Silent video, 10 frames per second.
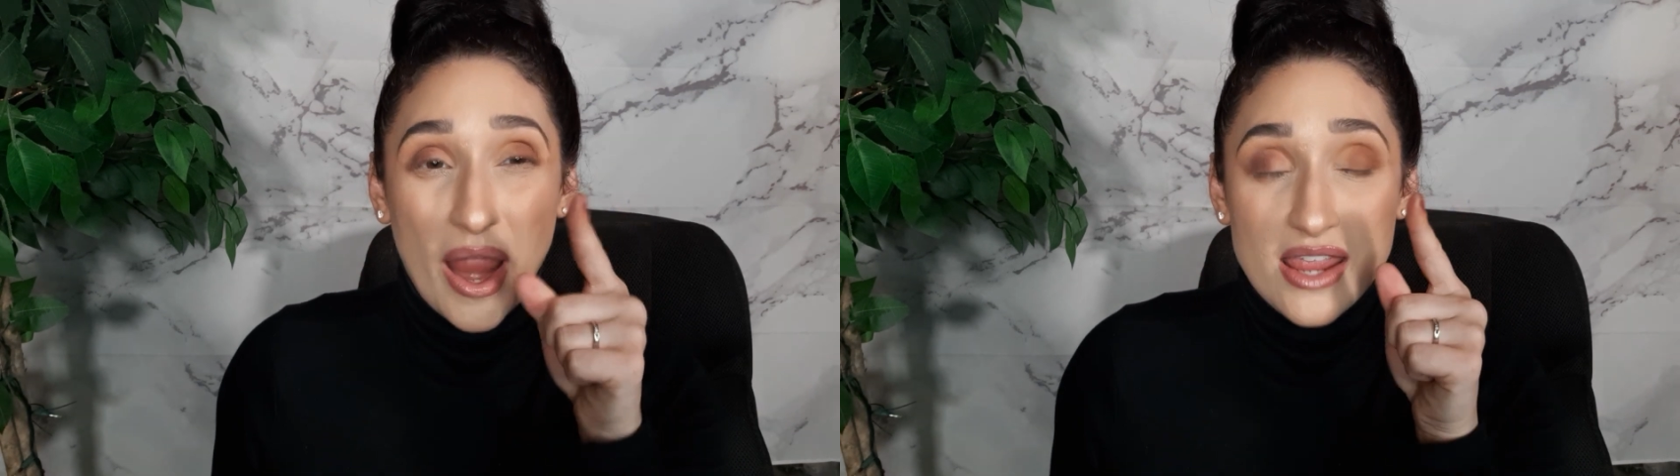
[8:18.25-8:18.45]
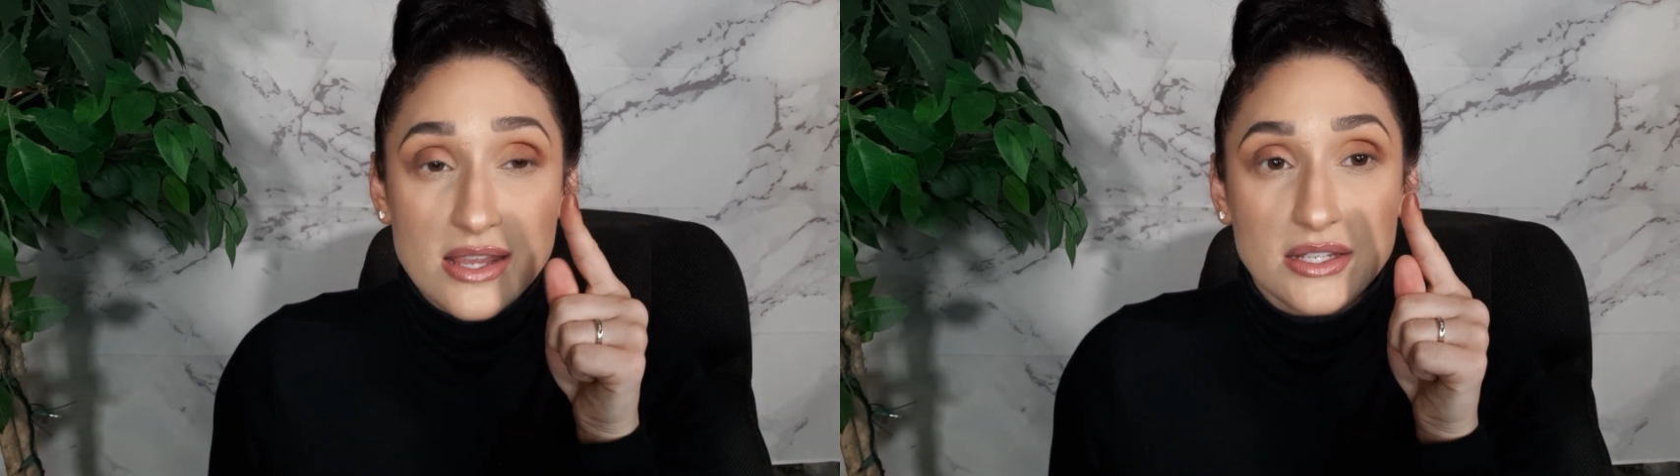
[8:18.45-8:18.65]

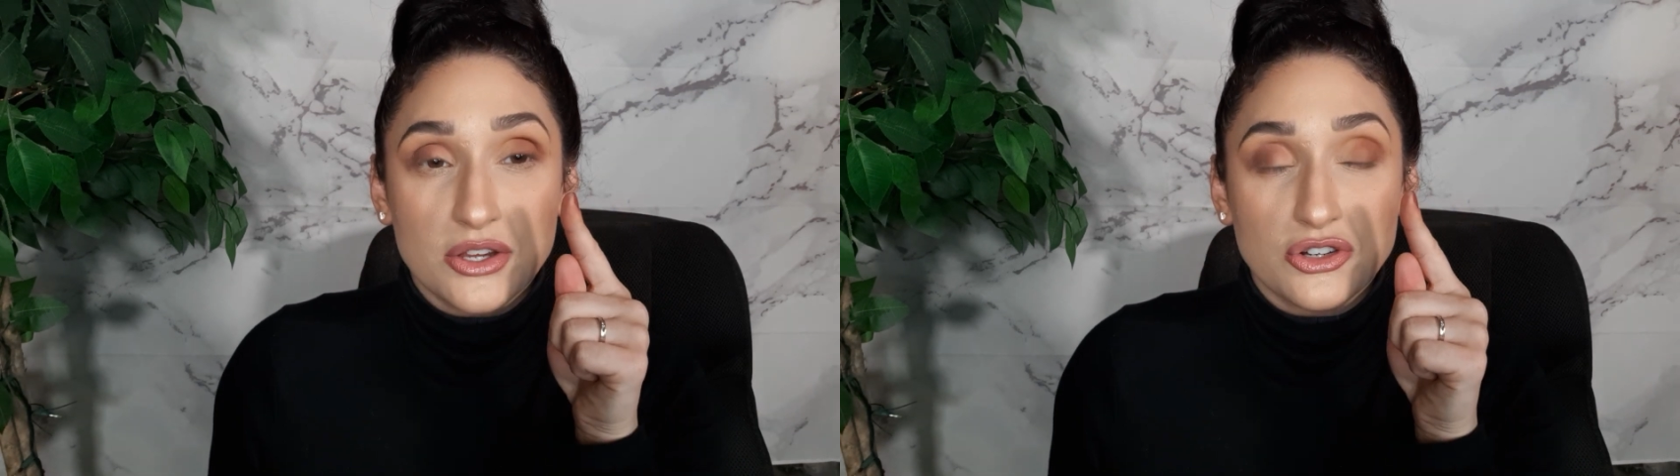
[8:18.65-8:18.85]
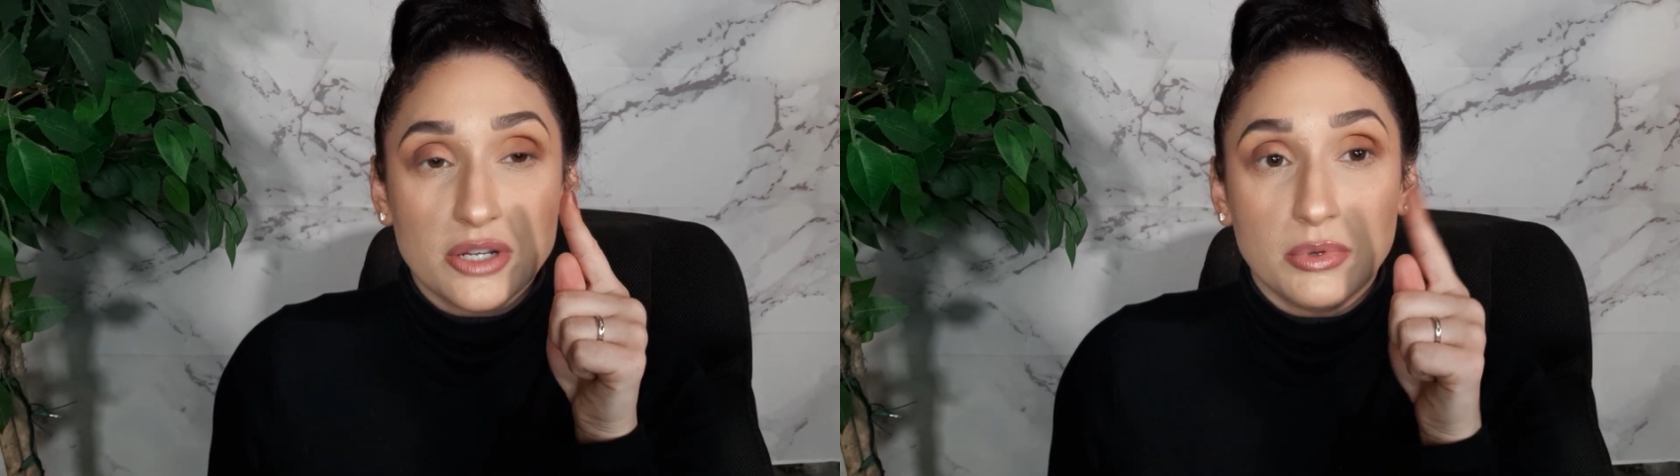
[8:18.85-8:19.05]

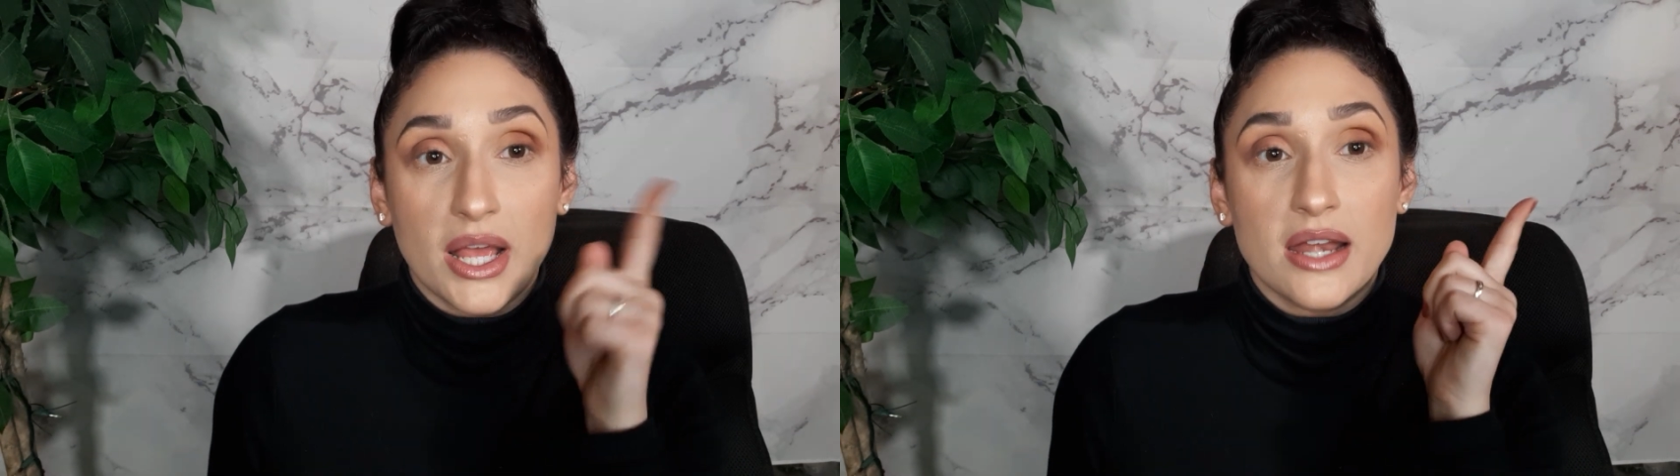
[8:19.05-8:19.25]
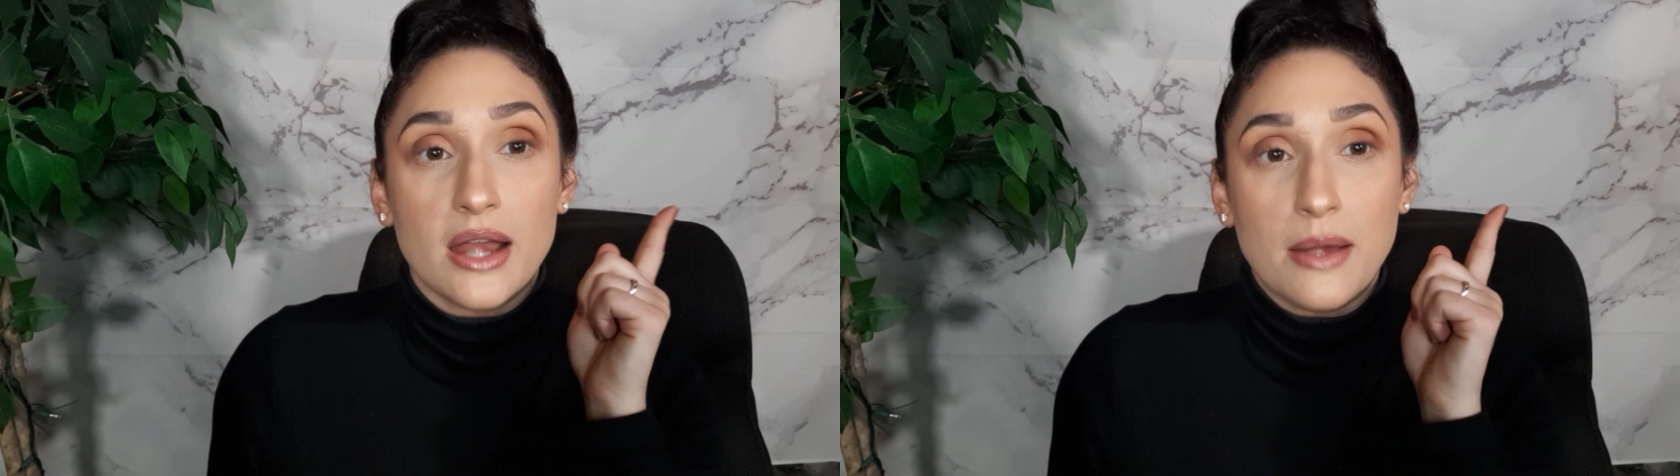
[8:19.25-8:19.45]
easier to
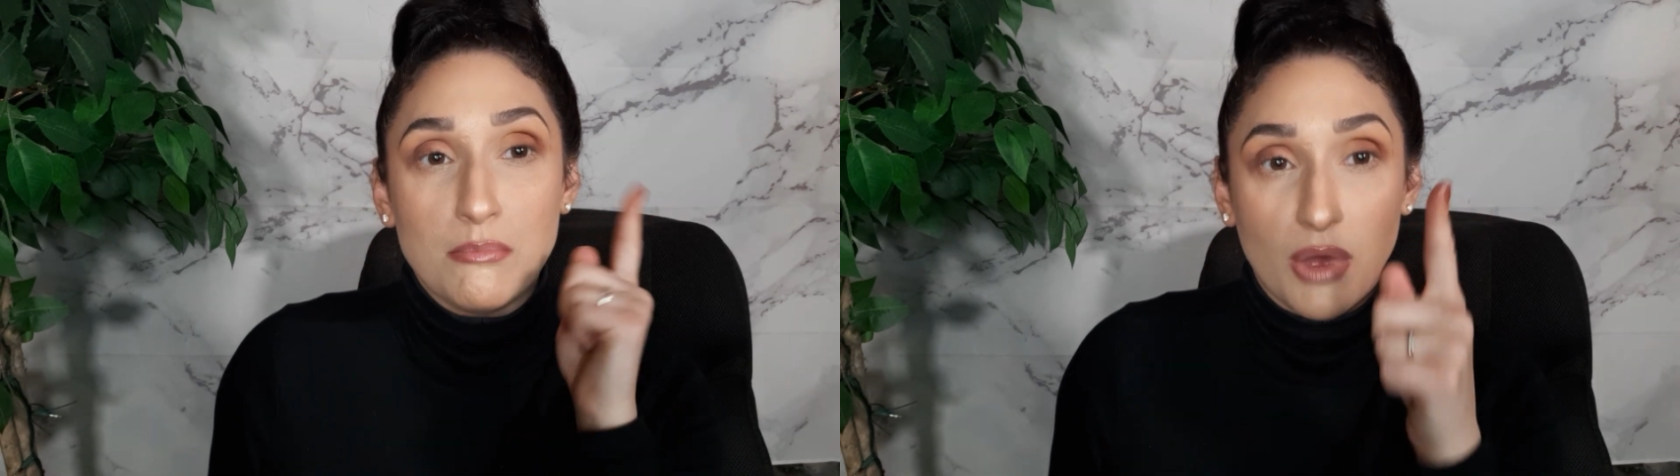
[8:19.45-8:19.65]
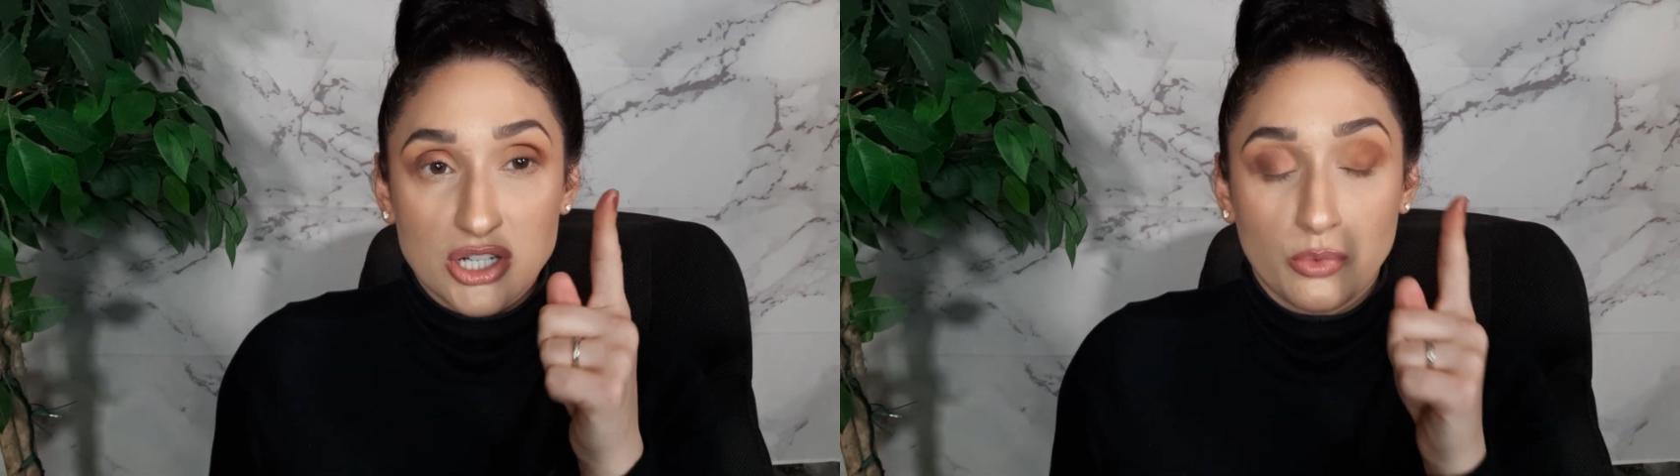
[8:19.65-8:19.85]
blend and much